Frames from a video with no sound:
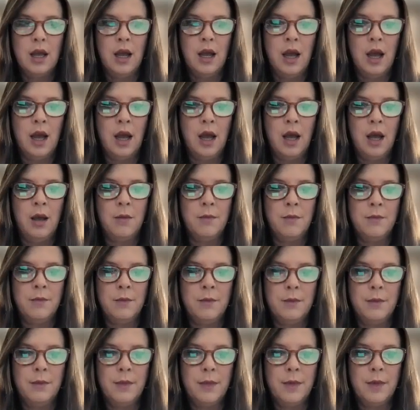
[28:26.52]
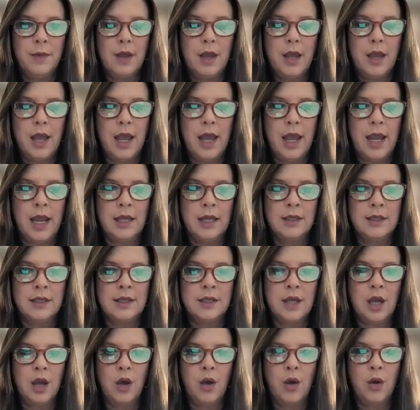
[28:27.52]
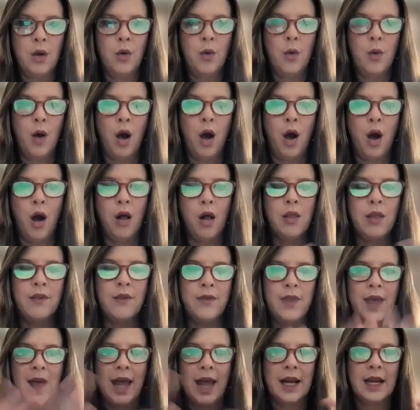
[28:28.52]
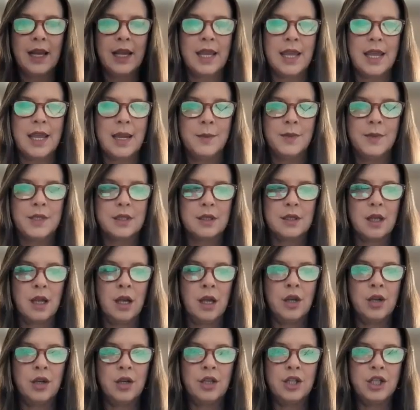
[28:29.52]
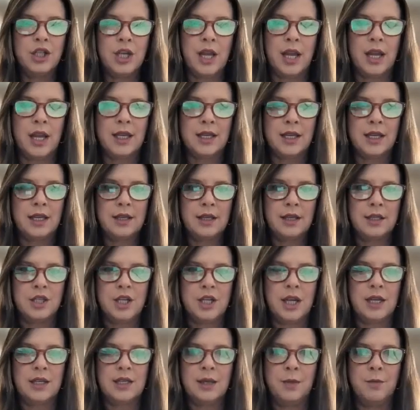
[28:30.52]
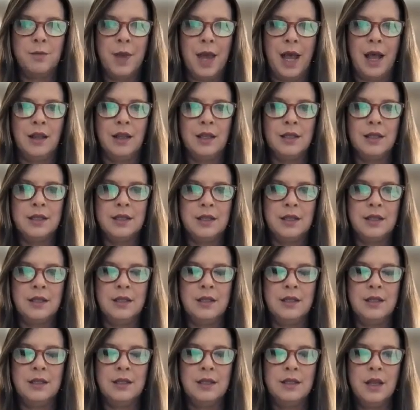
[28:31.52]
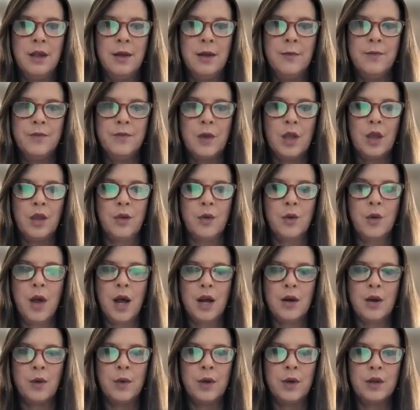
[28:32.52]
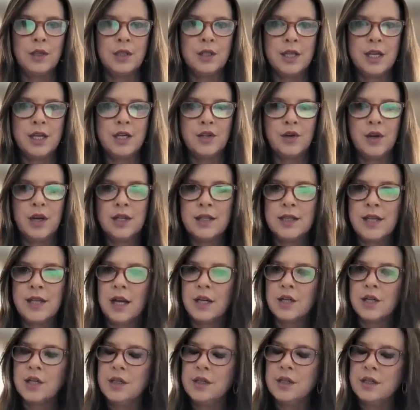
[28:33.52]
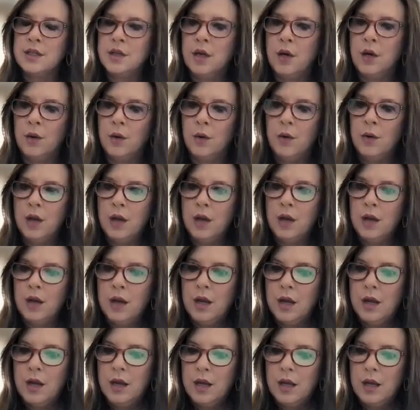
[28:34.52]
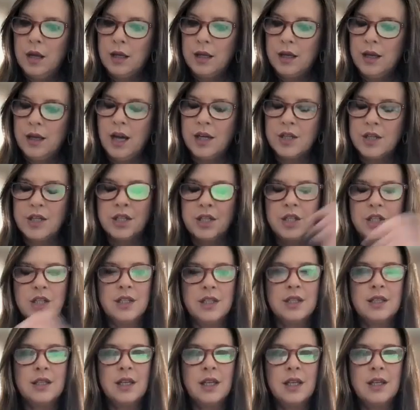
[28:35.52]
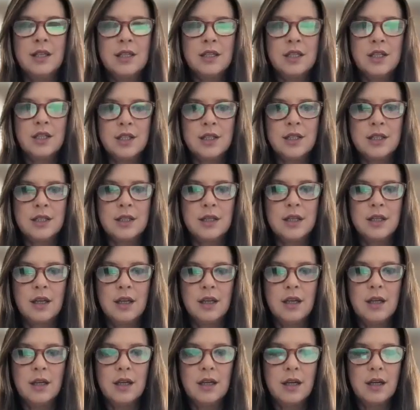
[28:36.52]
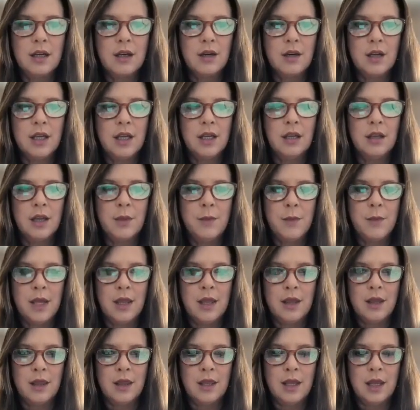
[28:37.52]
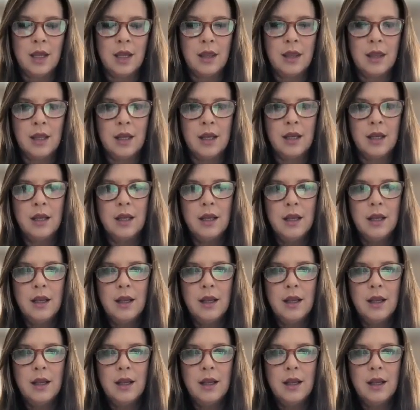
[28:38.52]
And so all of that keeps a good checks and balances throughout a real estate transaction. So gosh, it's just killing me to think that